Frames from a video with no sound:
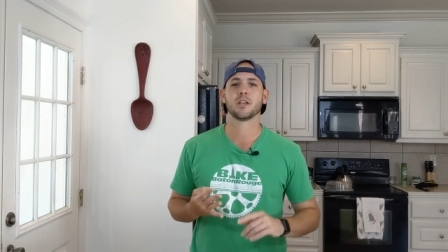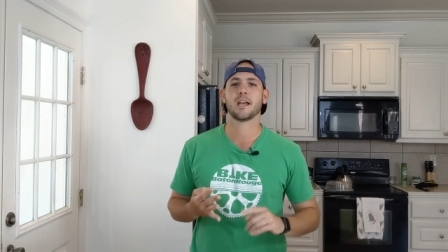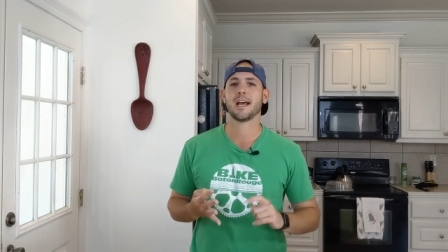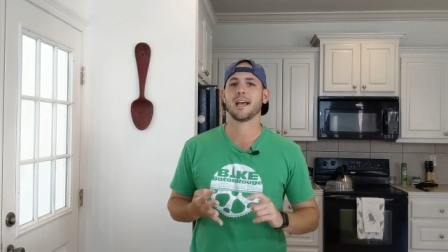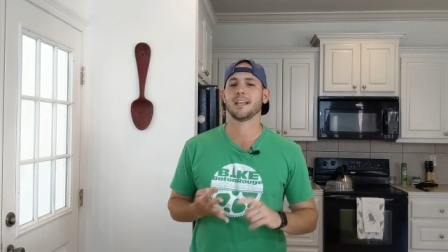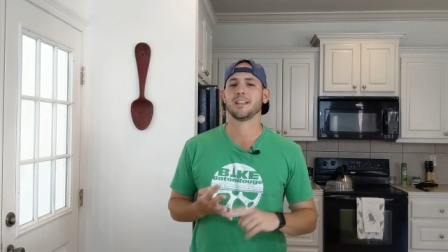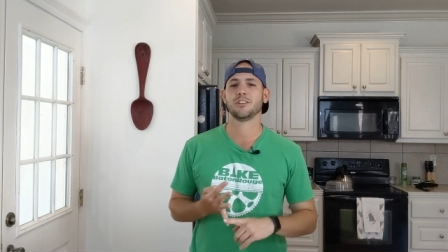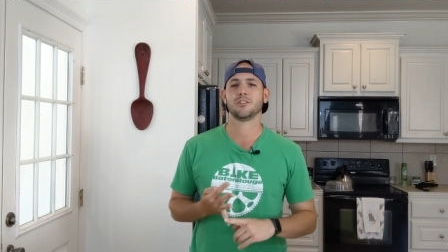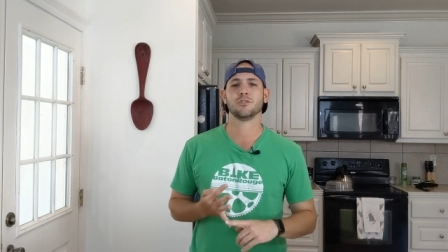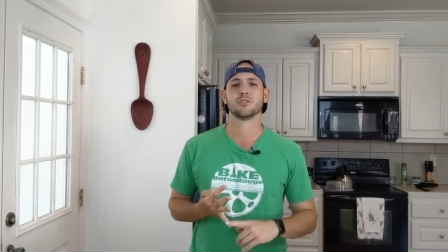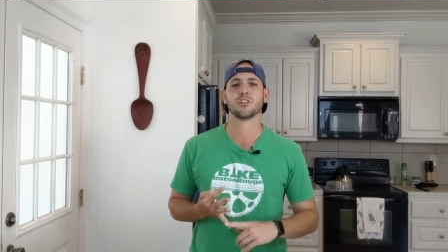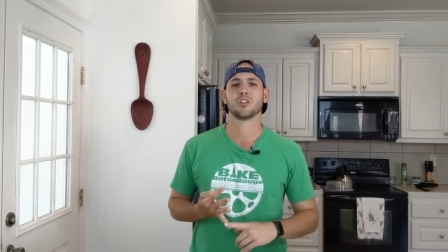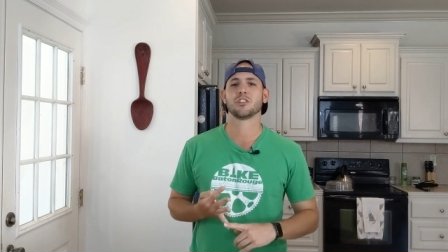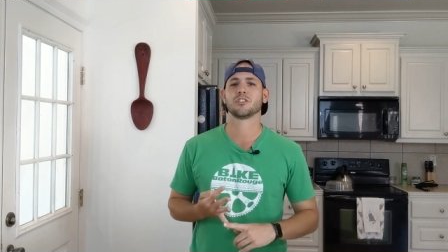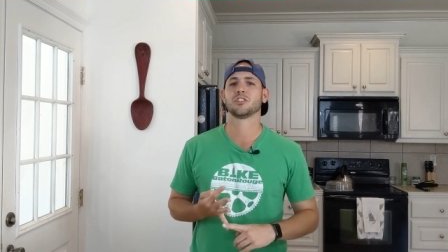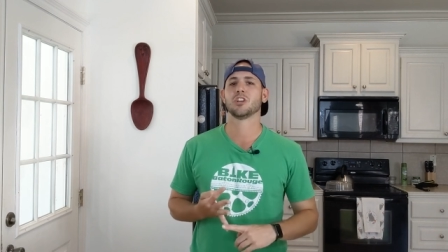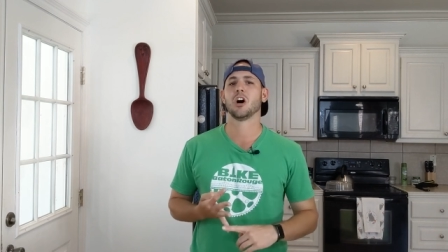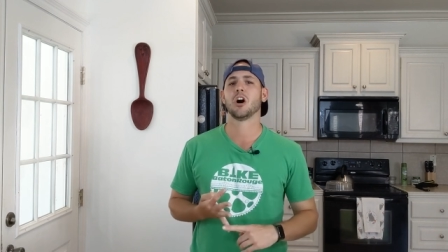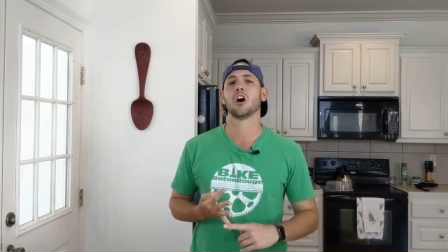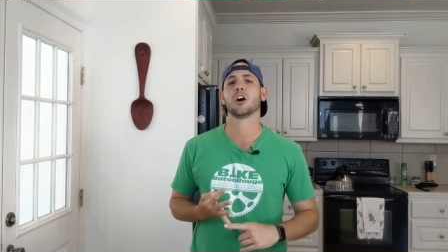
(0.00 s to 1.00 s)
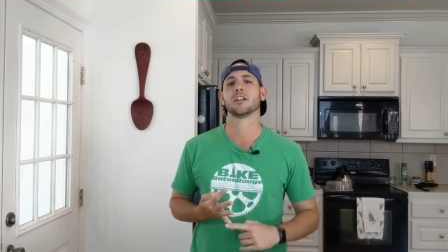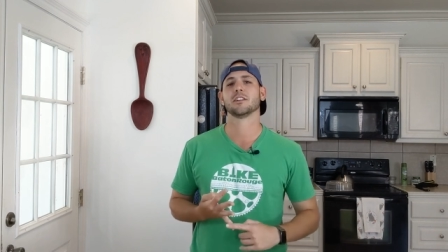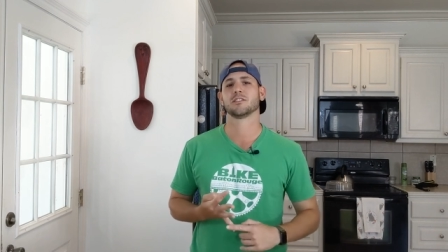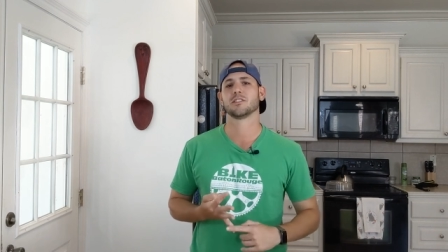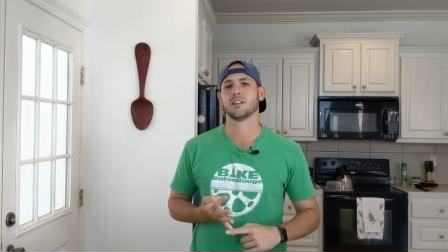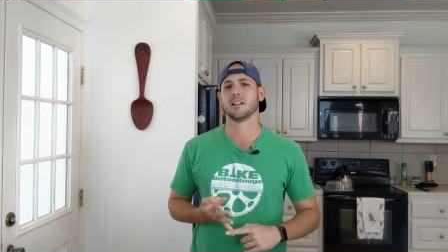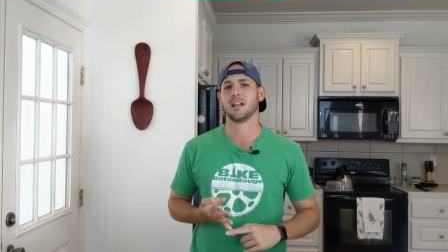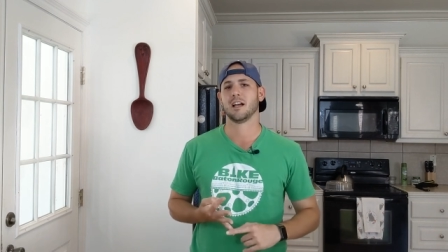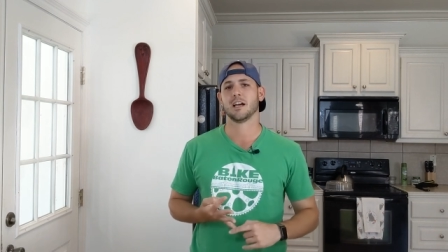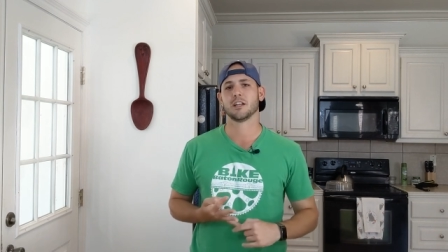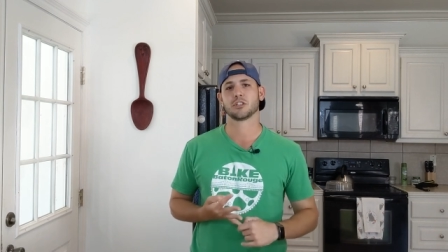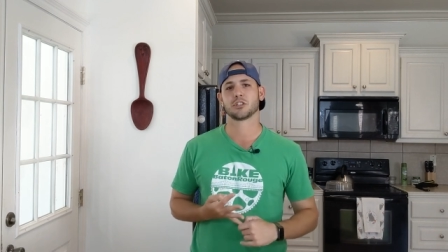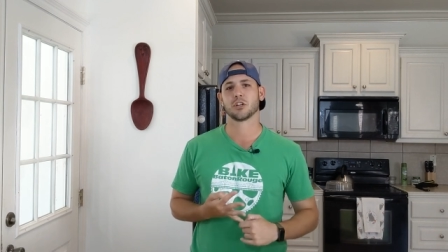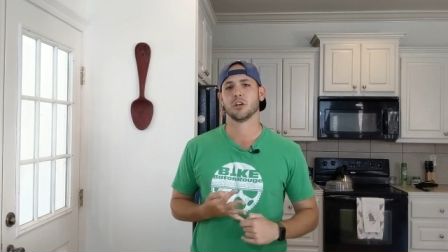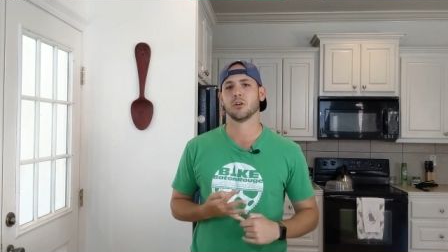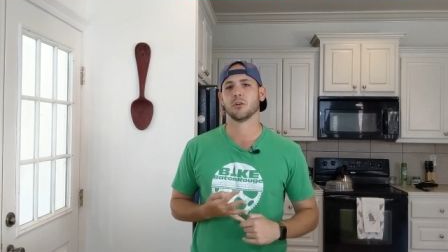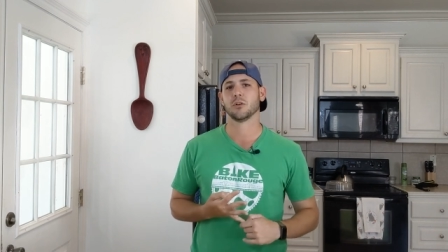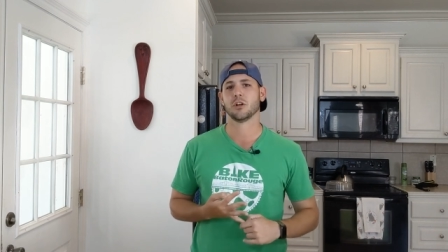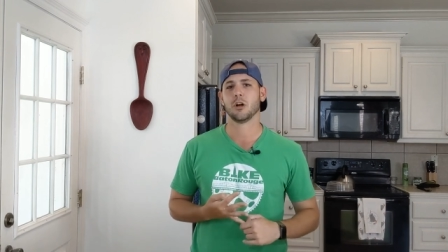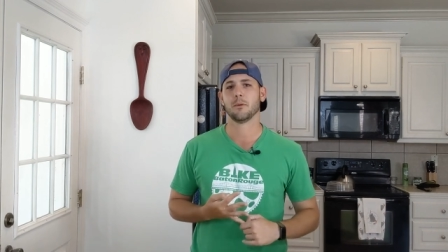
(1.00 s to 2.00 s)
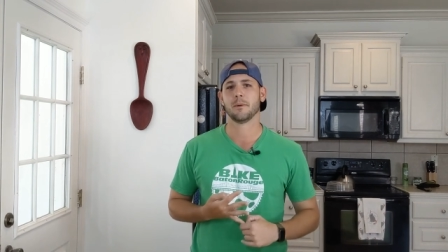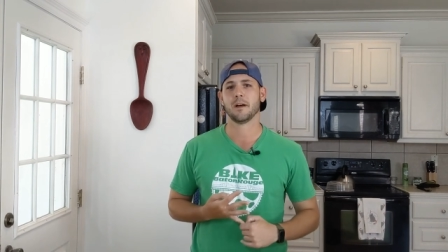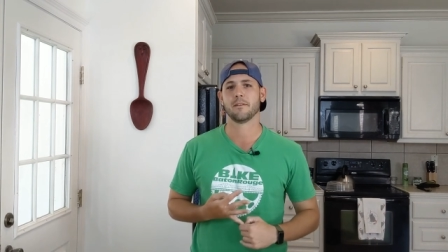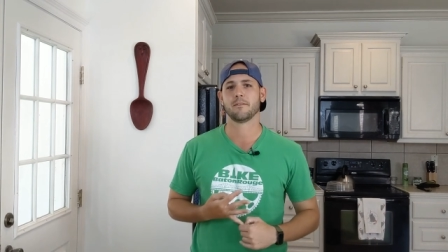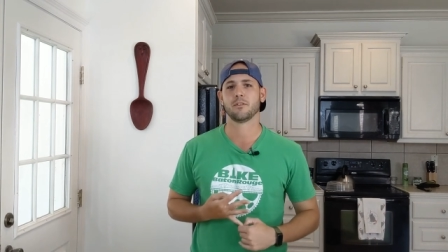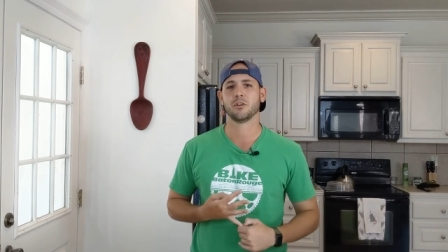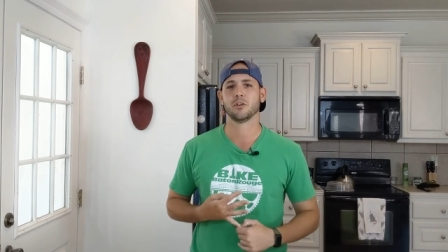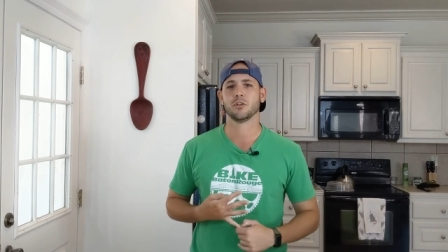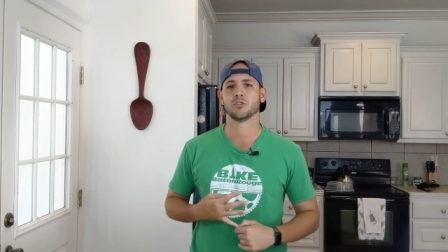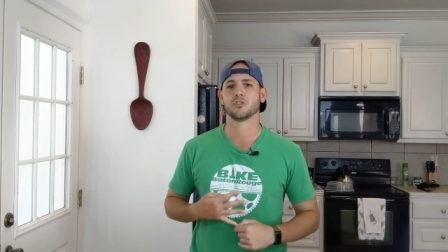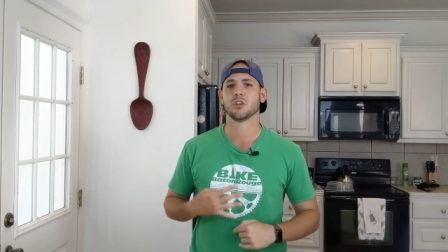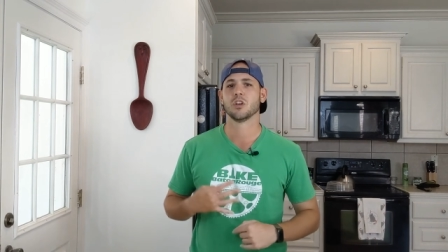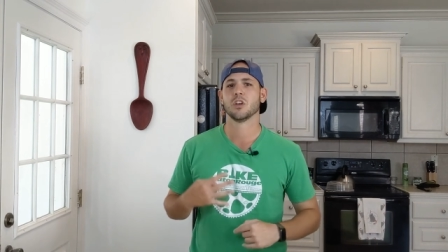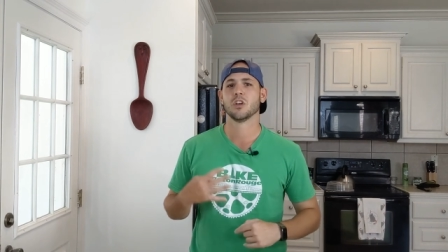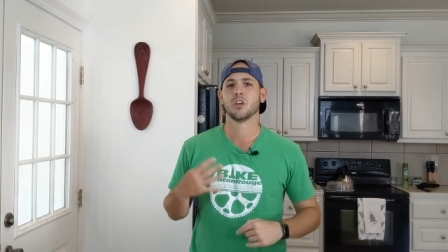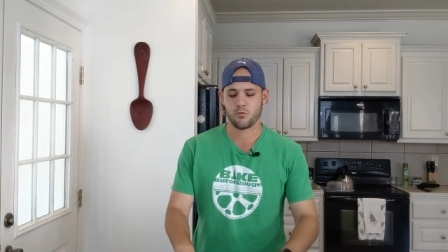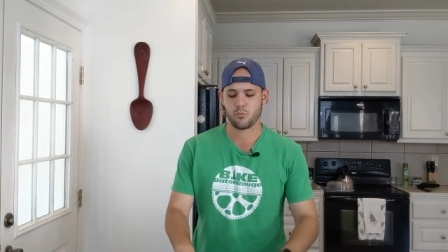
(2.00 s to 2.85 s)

I use a ton of cilantro in all my foods.